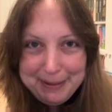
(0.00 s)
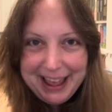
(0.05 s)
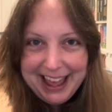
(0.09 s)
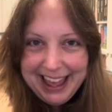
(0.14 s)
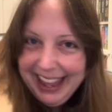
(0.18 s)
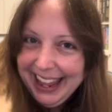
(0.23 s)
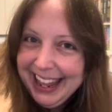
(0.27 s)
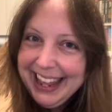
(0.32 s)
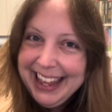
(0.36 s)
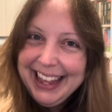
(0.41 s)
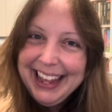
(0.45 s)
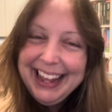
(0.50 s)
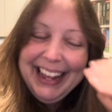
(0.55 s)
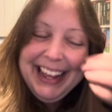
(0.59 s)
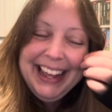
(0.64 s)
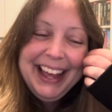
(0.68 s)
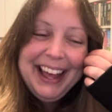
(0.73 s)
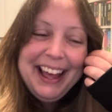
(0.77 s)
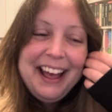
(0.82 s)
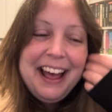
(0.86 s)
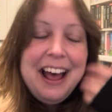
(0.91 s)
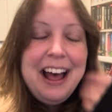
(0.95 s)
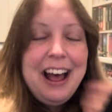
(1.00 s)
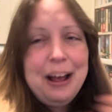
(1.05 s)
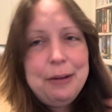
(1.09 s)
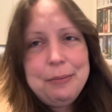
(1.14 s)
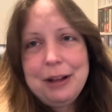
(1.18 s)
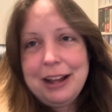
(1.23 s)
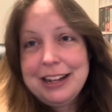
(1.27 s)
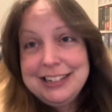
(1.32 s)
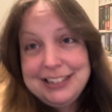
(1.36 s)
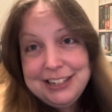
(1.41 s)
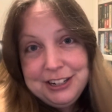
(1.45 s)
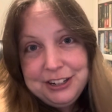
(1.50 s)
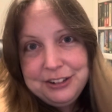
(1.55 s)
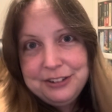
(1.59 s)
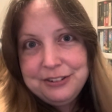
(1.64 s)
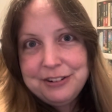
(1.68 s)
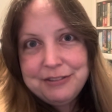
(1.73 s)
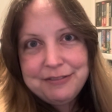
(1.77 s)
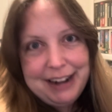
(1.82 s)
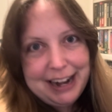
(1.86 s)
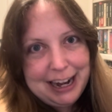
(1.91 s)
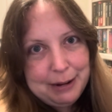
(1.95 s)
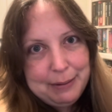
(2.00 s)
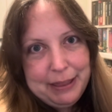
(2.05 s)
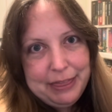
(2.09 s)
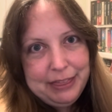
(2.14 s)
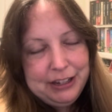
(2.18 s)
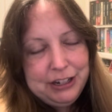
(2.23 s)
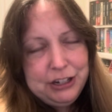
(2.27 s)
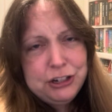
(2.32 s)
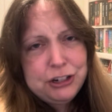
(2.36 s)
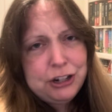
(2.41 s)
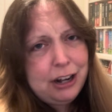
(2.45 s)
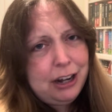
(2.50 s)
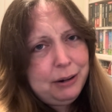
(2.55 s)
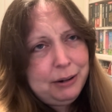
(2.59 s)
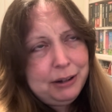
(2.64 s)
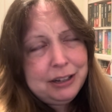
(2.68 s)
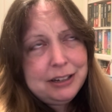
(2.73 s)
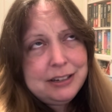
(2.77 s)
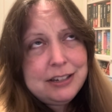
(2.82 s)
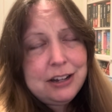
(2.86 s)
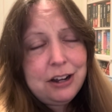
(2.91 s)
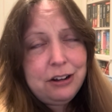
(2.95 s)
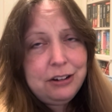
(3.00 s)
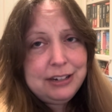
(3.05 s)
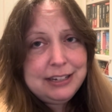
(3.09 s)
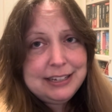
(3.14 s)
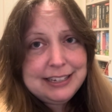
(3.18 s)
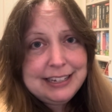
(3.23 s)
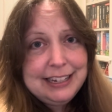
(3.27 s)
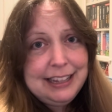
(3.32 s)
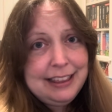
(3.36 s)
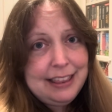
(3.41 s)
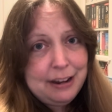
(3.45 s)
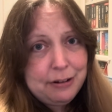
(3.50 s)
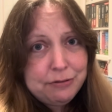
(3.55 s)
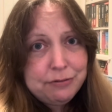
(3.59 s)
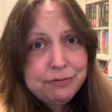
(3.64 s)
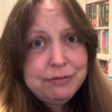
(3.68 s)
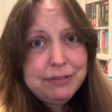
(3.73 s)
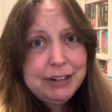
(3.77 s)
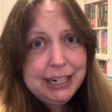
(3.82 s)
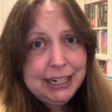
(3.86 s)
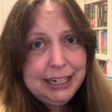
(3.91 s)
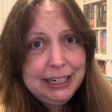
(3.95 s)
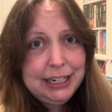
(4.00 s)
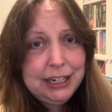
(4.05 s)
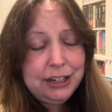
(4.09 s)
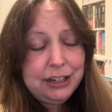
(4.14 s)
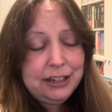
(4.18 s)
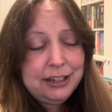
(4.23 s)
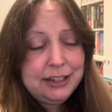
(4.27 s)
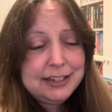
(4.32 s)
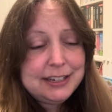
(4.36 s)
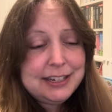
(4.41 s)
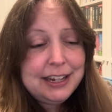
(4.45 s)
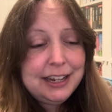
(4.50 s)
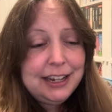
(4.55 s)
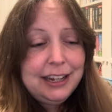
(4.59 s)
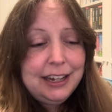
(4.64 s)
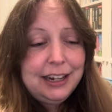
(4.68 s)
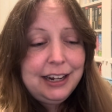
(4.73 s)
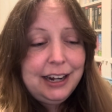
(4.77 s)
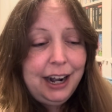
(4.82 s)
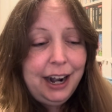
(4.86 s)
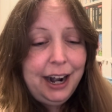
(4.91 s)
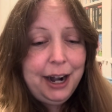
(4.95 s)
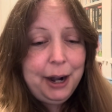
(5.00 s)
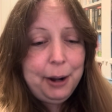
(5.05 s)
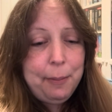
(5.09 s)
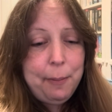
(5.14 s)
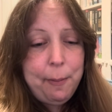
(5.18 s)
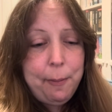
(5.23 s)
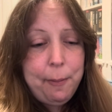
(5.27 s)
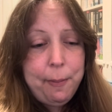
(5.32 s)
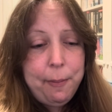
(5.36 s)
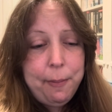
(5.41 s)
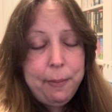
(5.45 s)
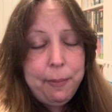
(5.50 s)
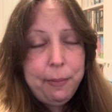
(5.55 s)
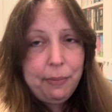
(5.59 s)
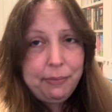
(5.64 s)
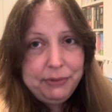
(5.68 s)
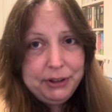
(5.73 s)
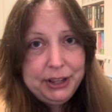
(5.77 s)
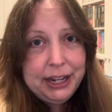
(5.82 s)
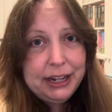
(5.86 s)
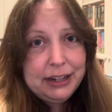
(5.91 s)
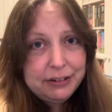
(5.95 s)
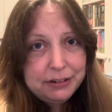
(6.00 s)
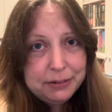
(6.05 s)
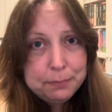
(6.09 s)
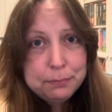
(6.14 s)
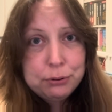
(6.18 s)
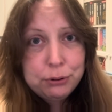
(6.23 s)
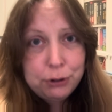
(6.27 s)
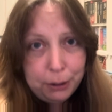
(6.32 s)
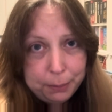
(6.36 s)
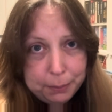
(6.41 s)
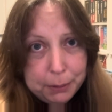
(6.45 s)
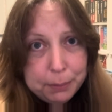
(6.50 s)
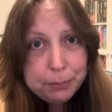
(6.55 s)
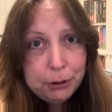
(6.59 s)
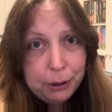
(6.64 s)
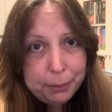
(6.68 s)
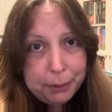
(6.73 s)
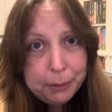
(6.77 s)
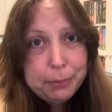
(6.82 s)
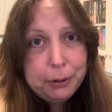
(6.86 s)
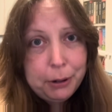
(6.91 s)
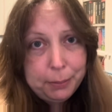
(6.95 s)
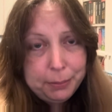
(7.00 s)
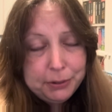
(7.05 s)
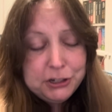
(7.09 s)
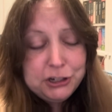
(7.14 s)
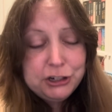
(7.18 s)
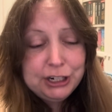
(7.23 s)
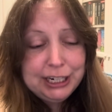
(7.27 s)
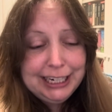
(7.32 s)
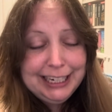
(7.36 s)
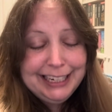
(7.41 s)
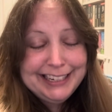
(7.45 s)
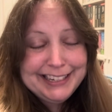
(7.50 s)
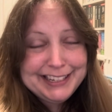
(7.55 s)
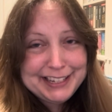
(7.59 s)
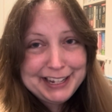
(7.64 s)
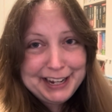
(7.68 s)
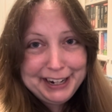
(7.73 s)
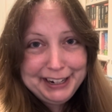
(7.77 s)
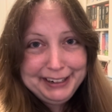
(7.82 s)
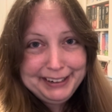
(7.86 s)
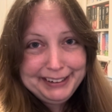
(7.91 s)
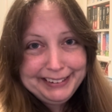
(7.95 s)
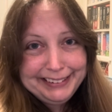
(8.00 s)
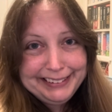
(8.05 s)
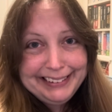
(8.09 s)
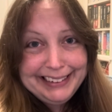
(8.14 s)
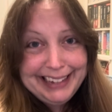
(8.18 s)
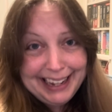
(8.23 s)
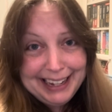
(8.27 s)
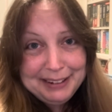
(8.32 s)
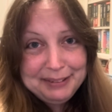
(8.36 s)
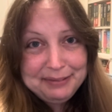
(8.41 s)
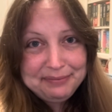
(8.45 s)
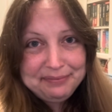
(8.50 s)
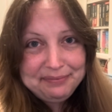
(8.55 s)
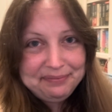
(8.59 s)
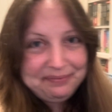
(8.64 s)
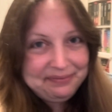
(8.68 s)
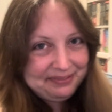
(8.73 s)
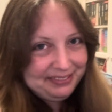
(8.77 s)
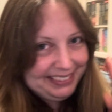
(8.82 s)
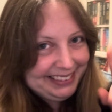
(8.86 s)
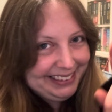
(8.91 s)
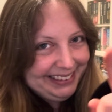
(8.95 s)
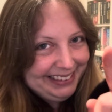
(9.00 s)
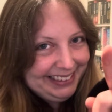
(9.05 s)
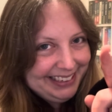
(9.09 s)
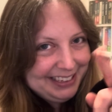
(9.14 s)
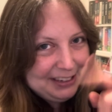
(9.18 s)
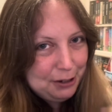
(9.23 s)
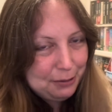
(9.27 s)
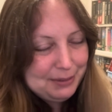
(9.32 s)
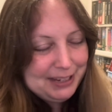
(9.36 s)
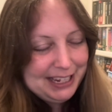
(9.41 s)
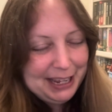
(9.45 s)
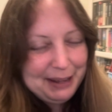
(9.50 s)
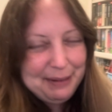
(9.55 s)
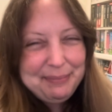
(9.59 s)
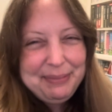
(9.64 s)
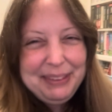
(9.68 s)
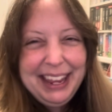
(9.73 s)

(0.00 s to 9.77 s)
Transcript: I do recommend that you try one, because honestly they're really good. They are a proper treat. So yeah, top tip.